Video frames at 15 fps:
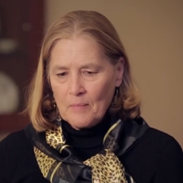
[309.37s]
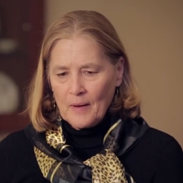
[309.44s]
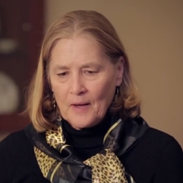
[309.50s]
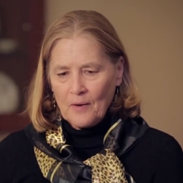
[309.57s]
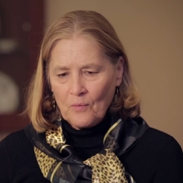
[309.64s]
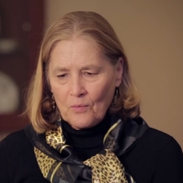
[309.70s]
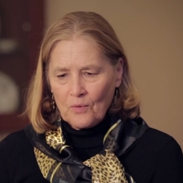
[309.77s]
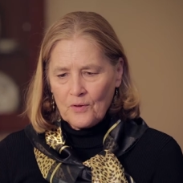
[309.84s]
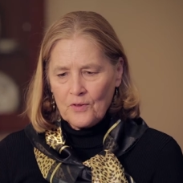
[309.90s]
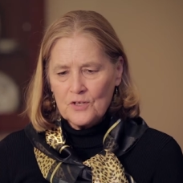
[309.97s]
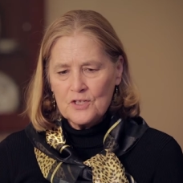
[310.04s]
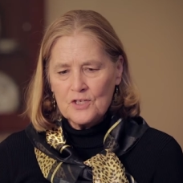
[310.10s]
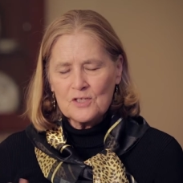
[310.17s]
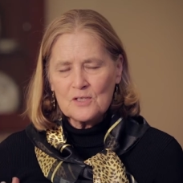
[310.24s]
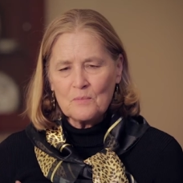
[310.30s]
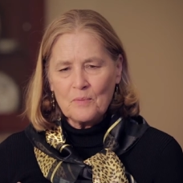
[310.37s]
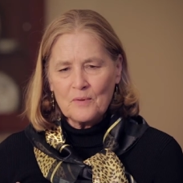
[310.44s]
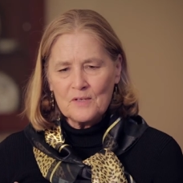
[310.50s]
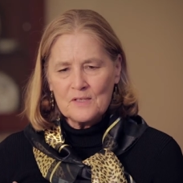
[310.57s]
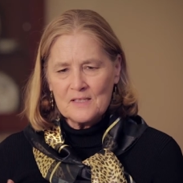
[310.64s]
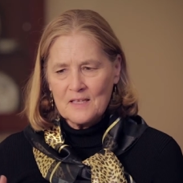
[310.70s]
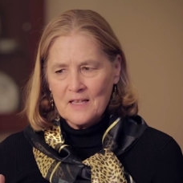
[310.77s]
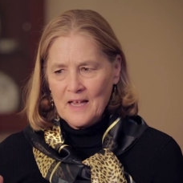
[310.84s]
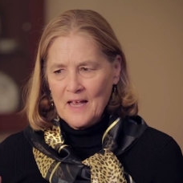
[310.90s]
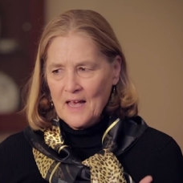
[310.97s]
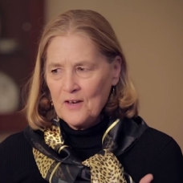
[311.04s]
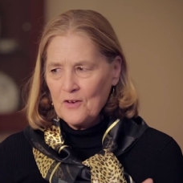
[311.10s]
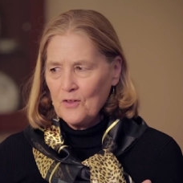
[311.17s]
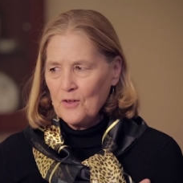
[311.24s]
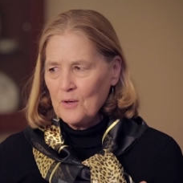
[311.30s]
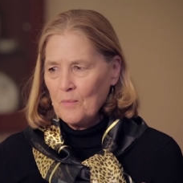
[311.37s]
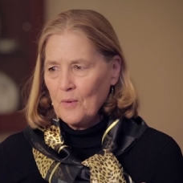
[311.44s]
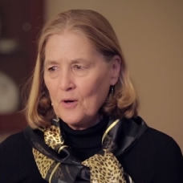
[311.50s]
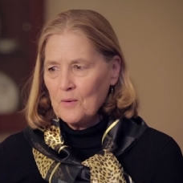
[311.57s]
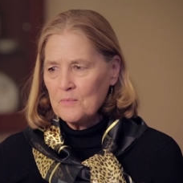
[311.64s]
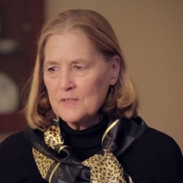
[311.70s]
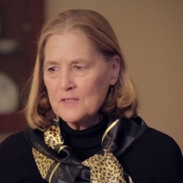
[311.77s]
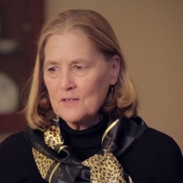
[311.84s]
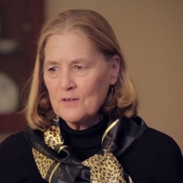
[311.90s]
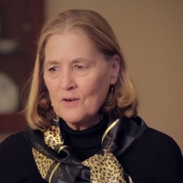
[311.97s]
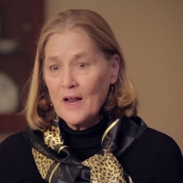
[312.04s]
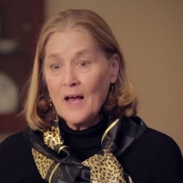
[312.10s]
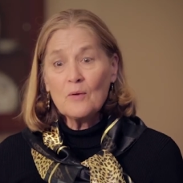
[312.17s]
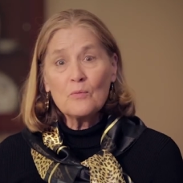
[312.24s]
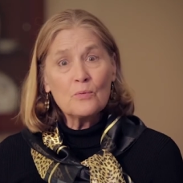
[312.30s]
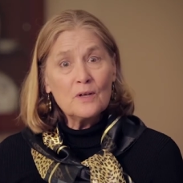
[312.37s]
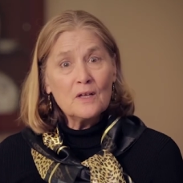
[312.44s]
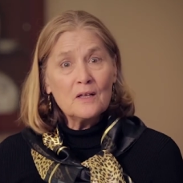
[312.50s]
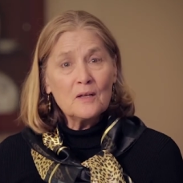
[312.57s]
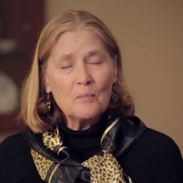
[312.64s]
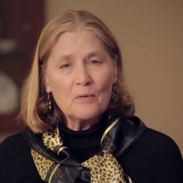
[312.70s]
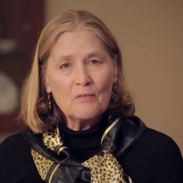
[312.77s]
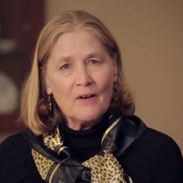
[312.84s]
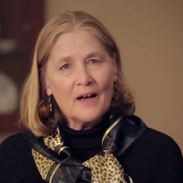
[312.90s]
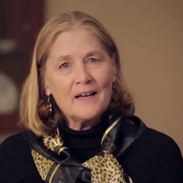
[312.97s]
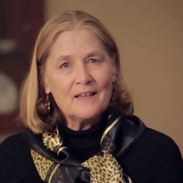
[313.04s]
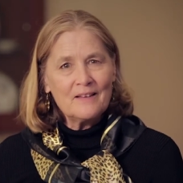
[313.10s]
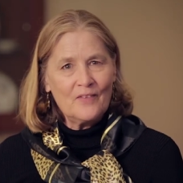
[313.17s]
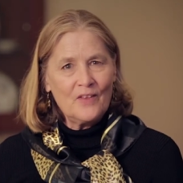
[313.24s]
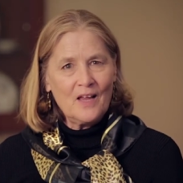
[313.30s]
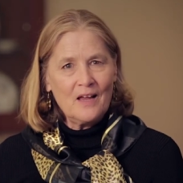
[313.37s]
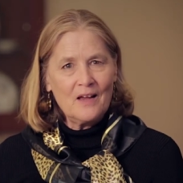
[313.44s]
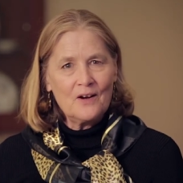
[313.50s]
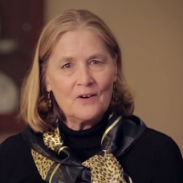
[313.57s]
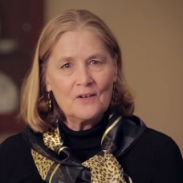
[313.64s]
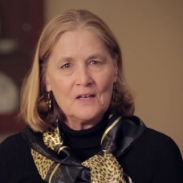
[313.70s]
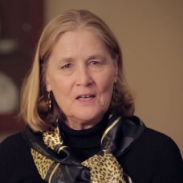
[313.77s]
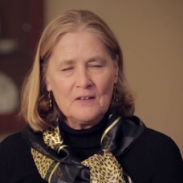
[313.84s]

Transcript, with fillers: by all the disciplines and the head of the departments that are not really providing the care.